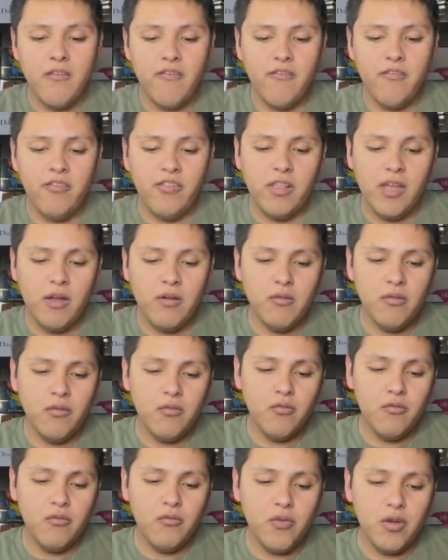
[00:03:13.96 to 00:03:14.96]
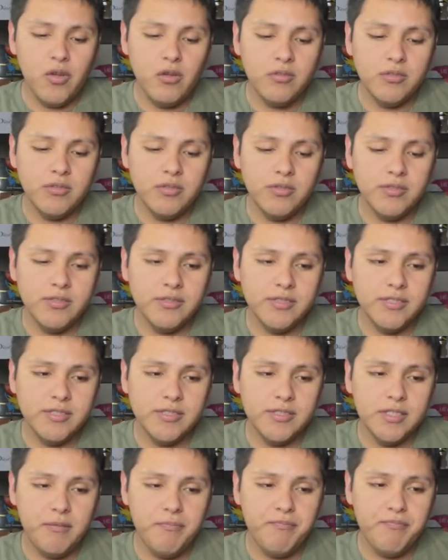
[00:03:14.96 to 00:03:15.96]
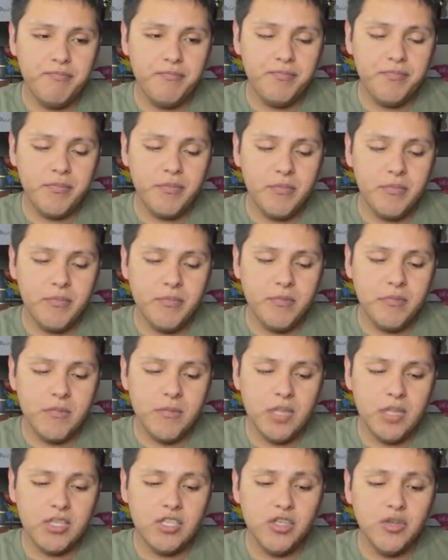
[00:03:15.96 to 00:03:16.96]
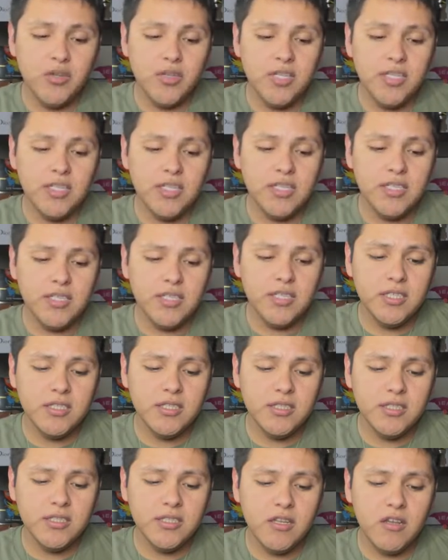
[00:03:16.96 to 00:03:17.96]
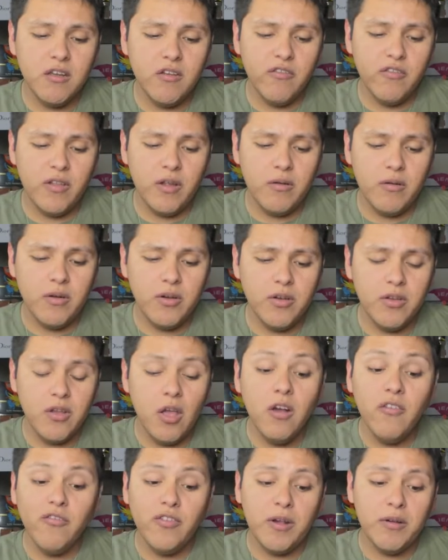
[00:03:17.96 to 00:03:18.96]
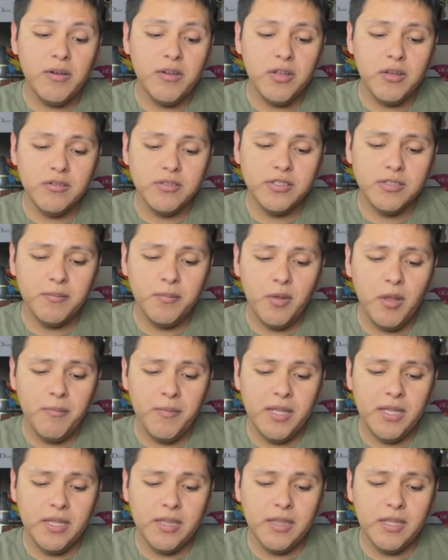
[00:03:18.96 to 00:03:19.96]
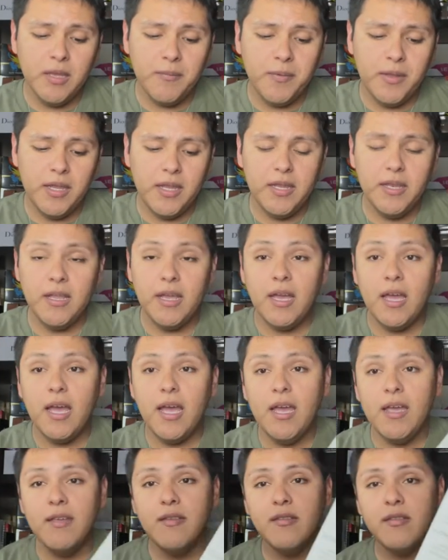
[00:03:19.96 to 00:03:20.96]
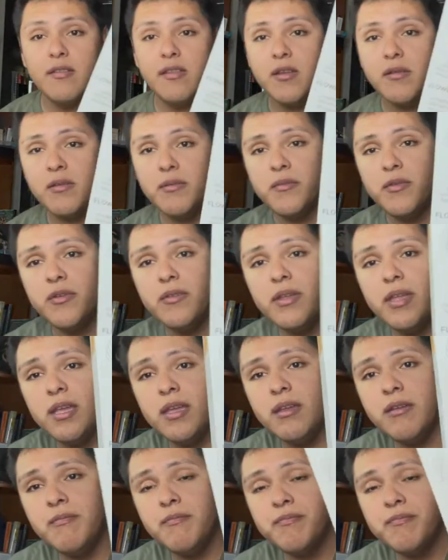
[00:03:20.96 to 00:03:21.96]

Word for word: Flower Rose Trulicious Flower, oh, Flower Dose Plumping Lip and Eye Serum. Okay.